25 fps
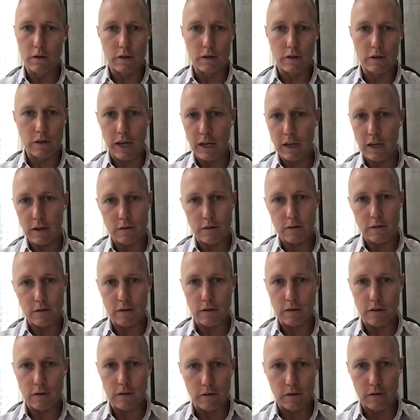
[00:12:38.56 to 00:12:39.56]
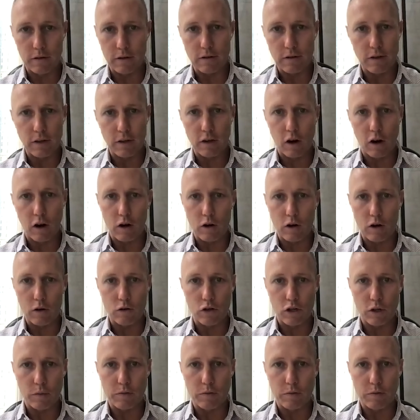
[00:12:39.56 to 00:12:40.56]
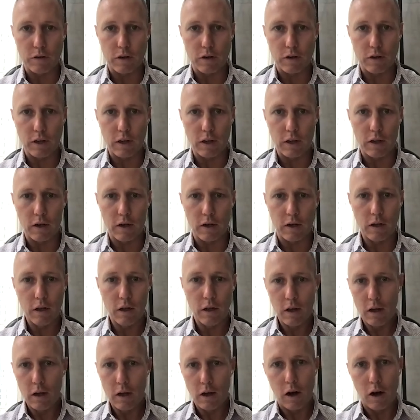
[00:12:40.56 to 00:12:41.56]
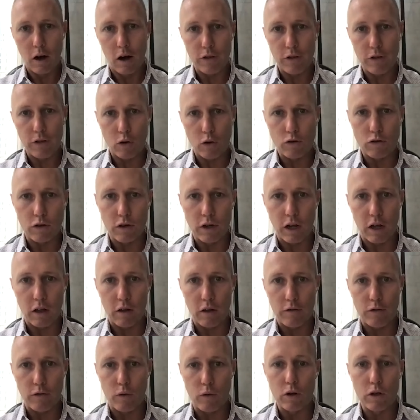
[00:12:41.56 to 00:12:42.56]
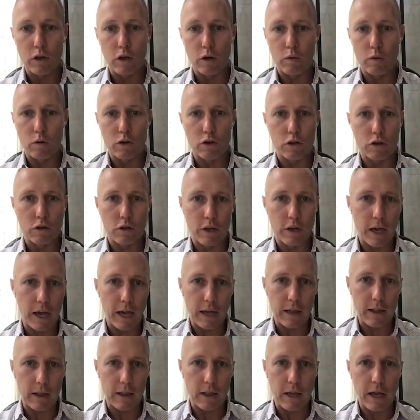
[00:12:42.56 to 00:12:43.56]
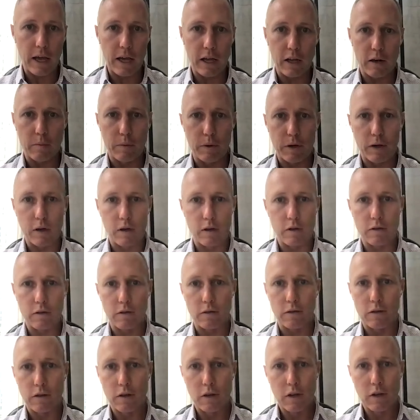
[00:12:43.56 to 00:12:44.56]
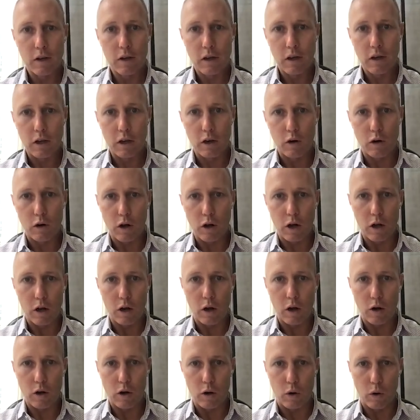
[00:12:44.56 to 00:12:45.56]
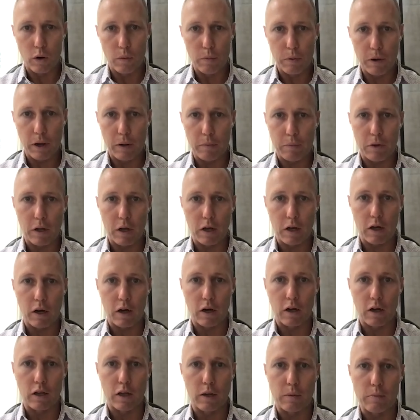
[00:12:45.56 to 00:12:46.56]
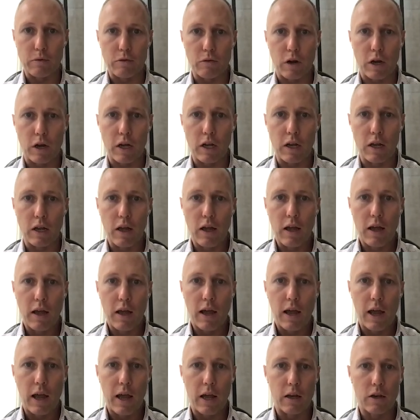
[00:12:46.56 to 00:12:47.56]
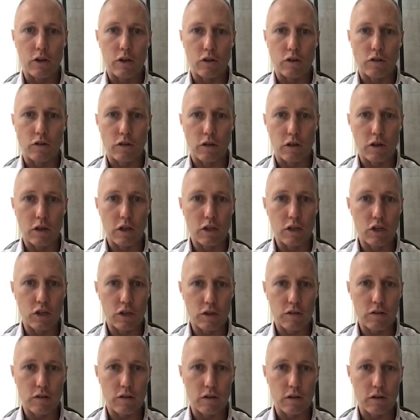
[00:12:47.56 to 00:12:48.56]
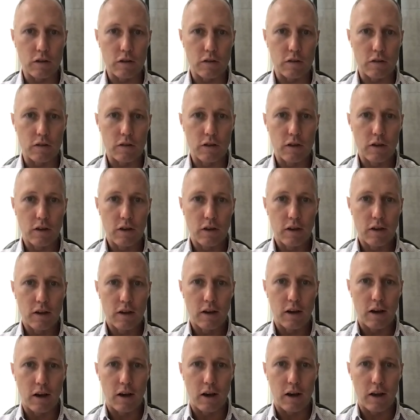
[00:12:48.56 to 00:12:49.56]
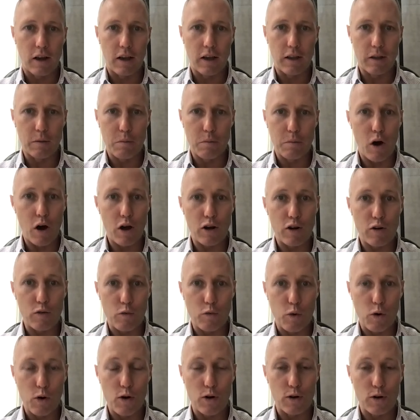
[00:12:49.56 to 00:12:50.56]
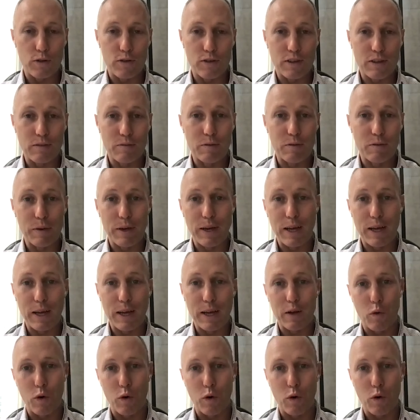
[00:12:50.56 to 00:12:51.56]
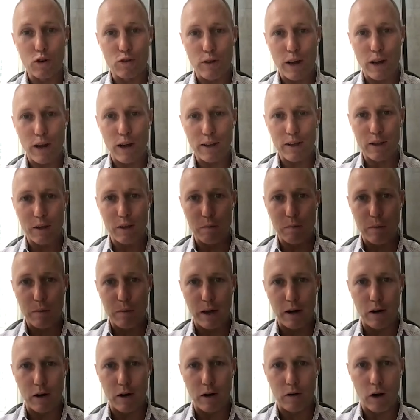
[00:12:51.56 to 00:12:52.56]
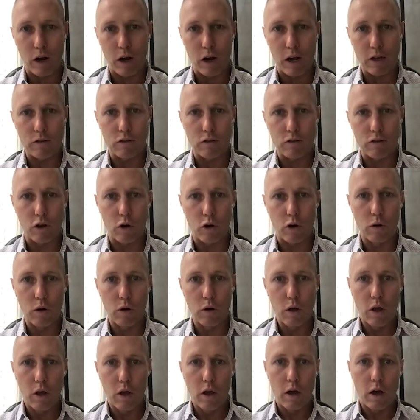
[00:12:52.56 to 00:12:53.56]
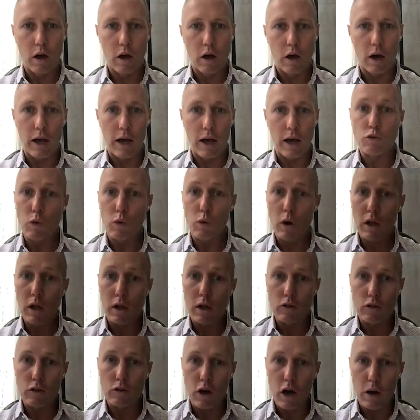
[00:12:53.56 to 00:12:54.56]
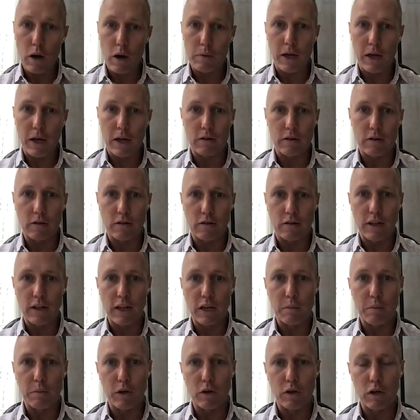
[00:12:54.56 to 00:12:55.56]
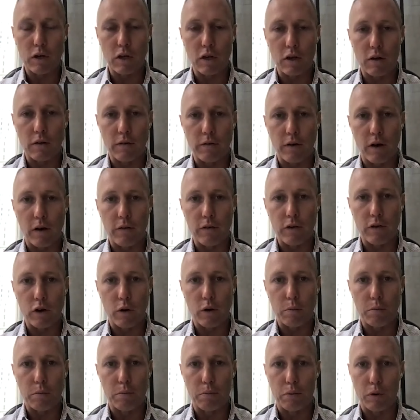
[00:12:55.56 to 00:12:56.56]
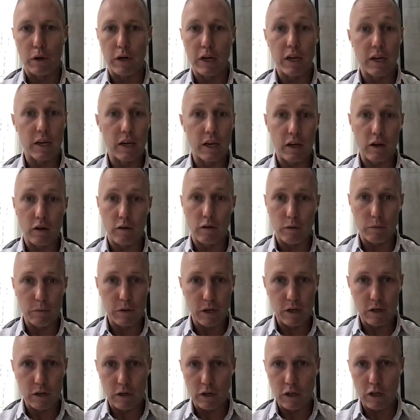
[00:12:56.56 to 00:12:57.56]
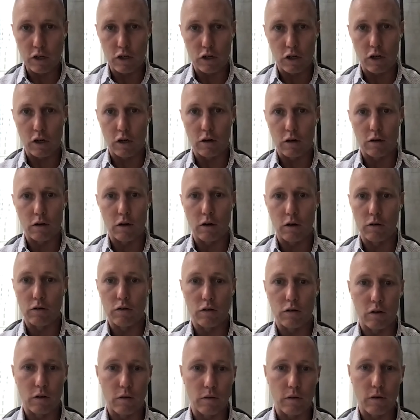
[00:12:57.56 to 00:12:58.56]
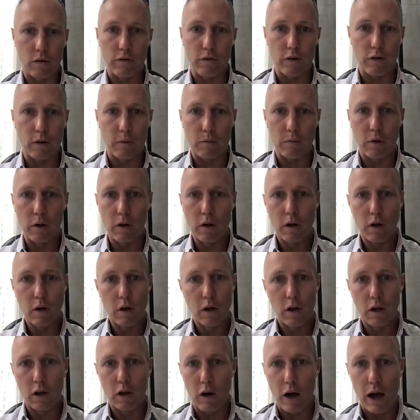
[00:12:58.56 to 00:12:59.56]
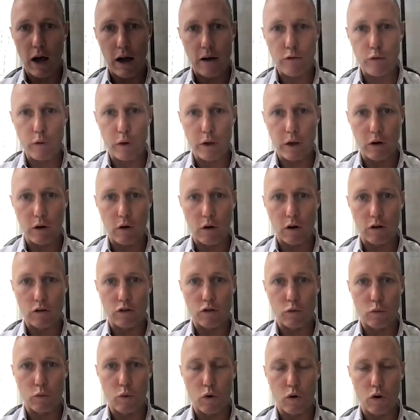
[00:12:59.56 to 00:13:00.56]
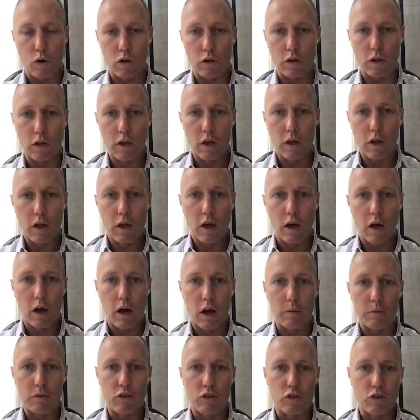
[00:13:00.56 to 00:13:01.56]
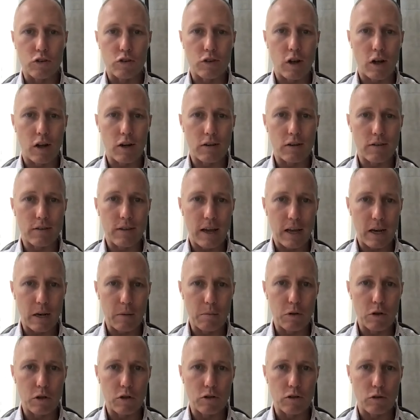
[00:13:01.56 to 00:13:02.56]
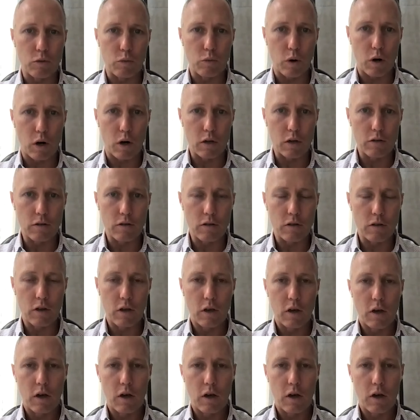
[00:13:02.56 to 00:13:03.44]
today it's 60 cargo ships in off the coast of California, which it can't land because, you know, an oil pipeline got clipped, right? Yep. And just the logistics in the modern world seems to be getting worse rather than better, right? So as well, on top of that, the sustainability of you know, bringing nickel from Indonesia, you know, silver from, you know, halfway across the world, it's just not as tenable as it was.